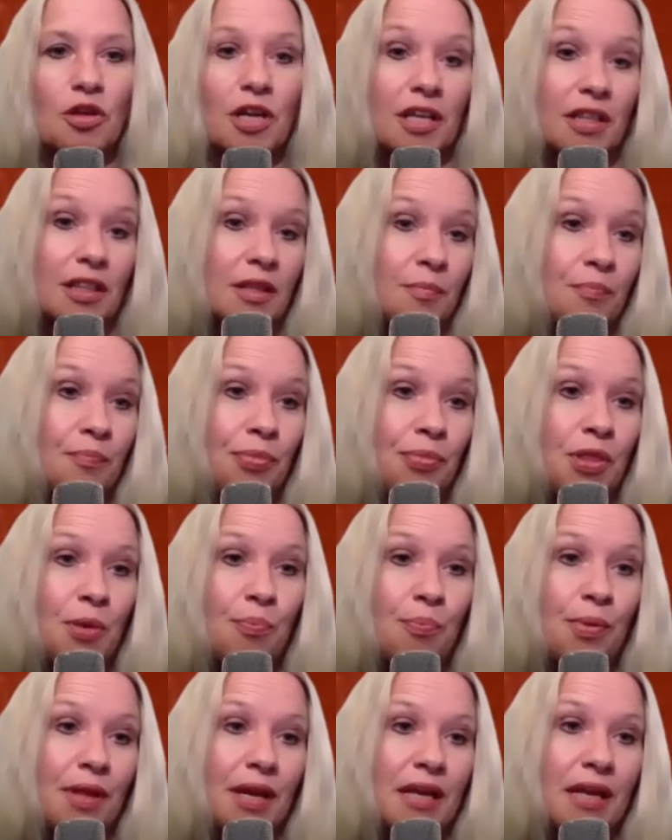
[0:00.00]
look at the
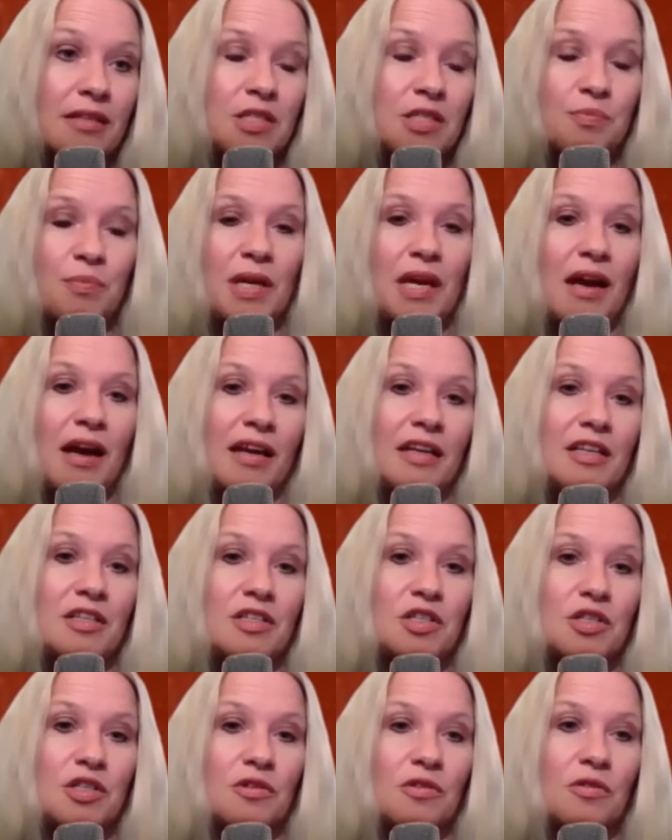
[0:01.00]
plants
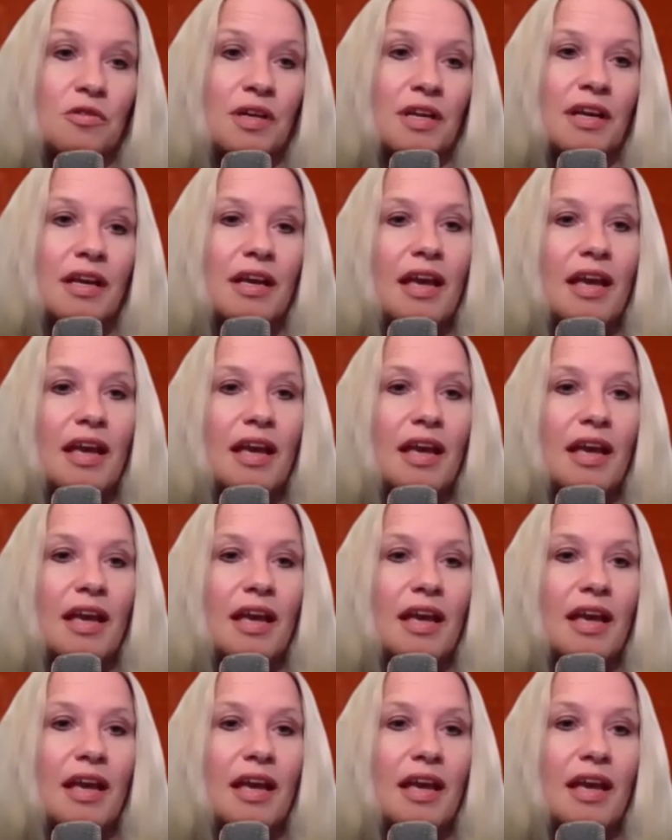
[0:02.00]
behind you